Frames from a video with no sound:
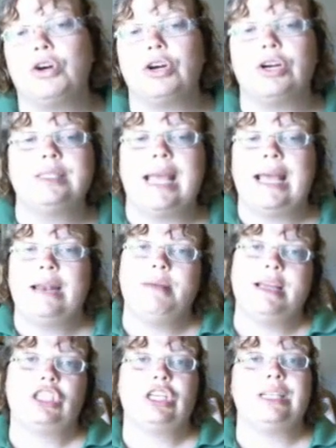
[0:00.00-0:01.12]
words,
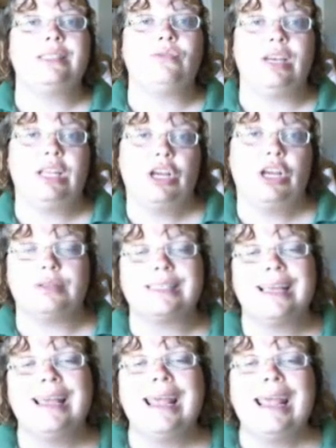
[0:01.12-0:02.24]
animations,
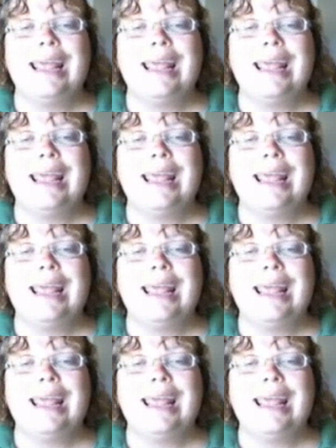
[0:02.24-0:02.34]
videos.